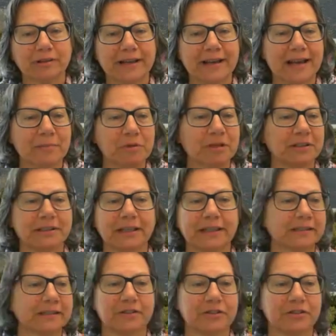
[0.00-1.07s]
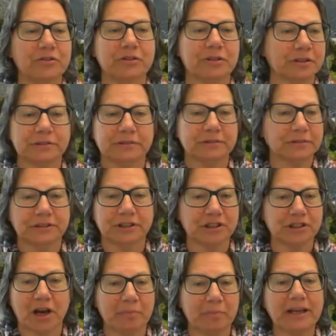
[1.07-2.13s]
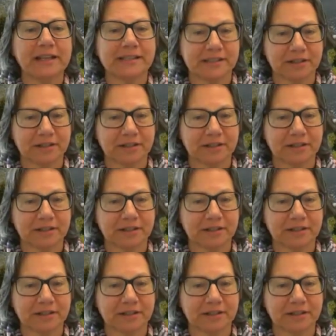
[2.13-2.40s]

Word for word: The hammer doesn't exactly. do the, the job. Exactly.